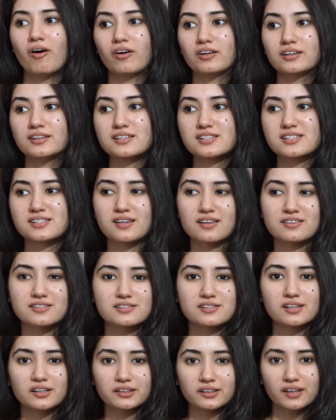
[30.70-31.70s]
all the
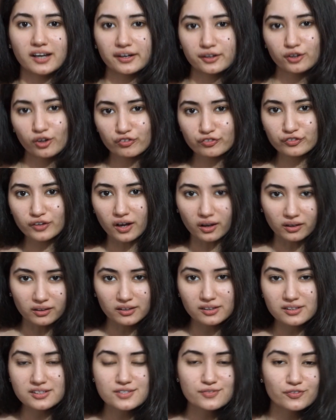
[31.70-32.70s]
sunset kind of
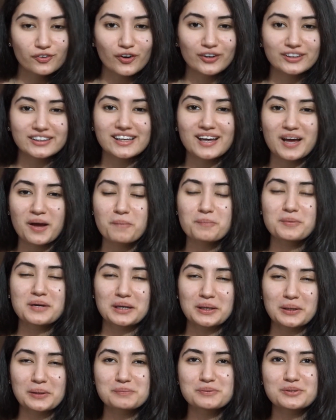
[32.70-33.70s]
colors for their
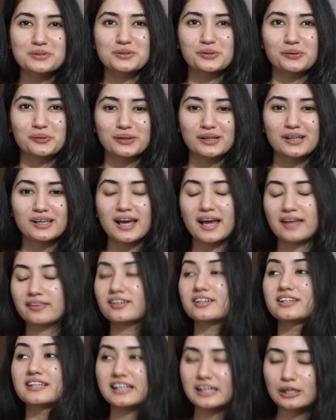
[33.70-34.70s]
makeup tutorial and
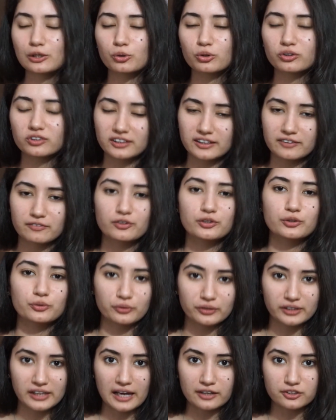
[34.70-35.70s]
the day look they were
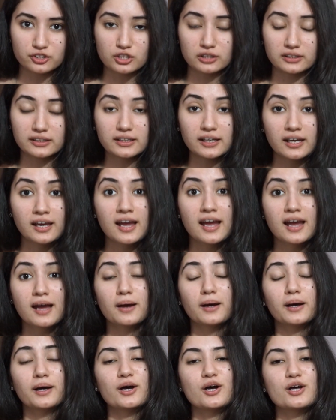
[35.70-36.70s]
doing actually.
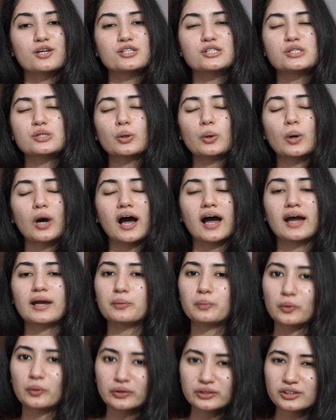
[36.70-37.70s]
So
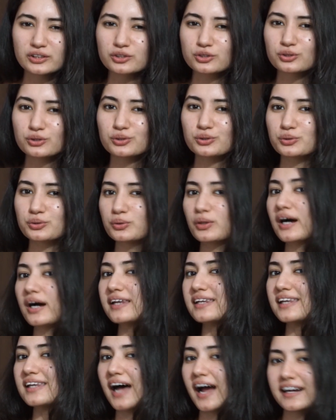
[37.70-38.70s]
I wanted to do
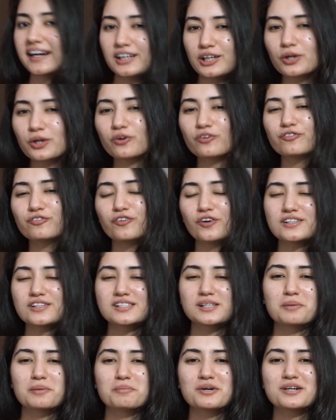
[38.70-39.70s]
a night look for
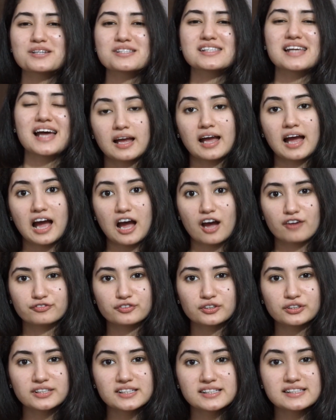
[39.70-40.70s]
summers.
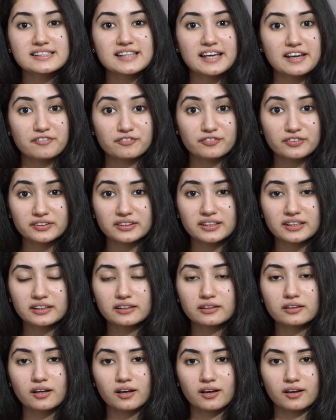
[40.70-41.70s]
After this, everything
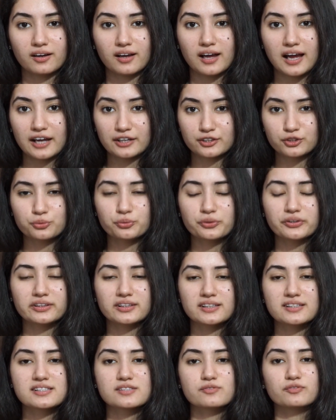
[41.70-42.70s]
I do in
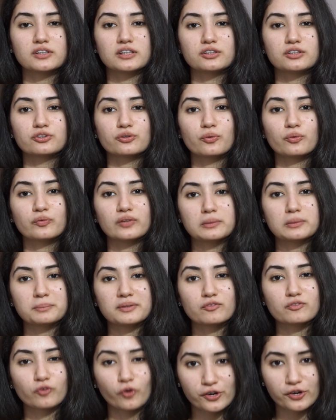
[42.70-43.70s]
this video will
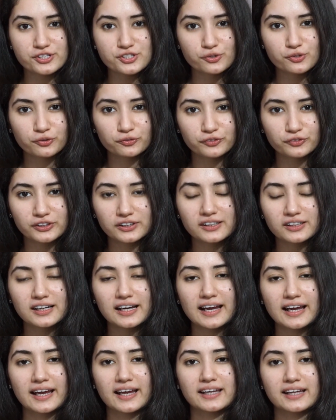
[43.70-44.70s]
be voiceover,
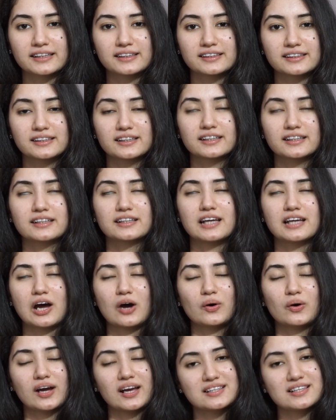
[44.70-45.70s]
and
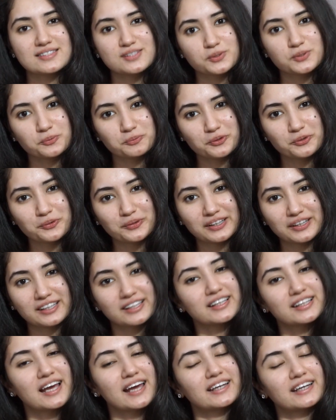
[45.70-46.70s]
now I'll zoom you
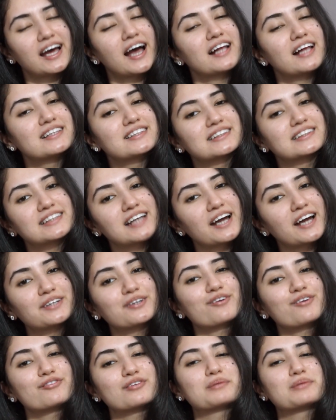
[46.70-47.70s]
in and I'll start
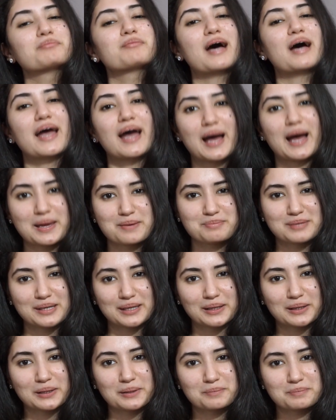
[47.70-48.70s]
off with my eye
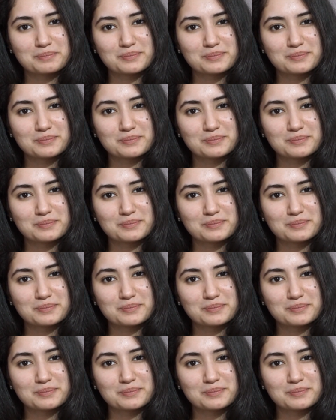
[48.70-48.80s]
makeup.